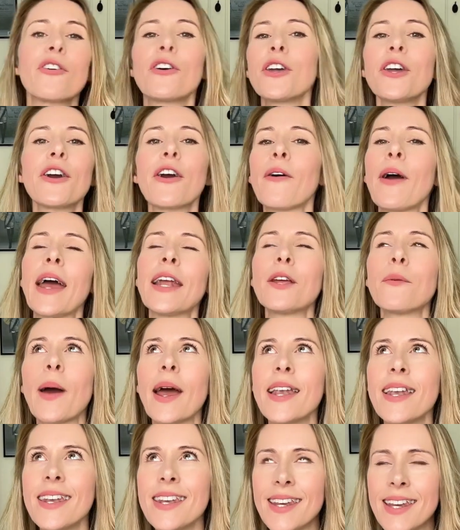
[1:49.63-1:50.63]
you go
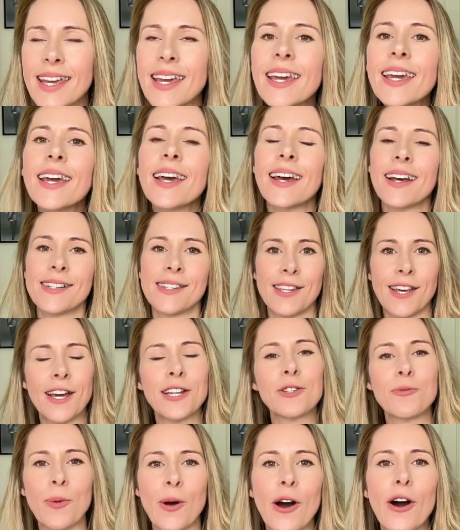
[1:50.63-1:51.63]
anywhere near a
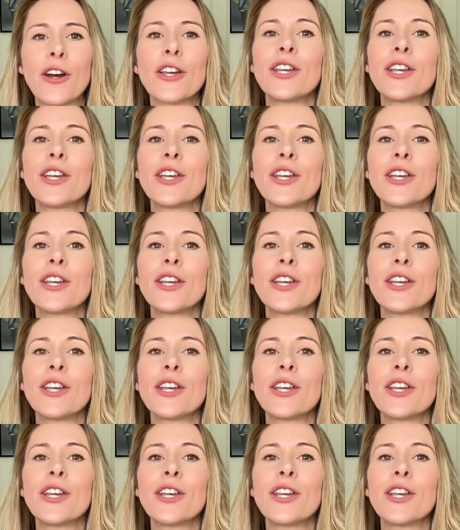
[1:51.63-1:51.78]
search bar,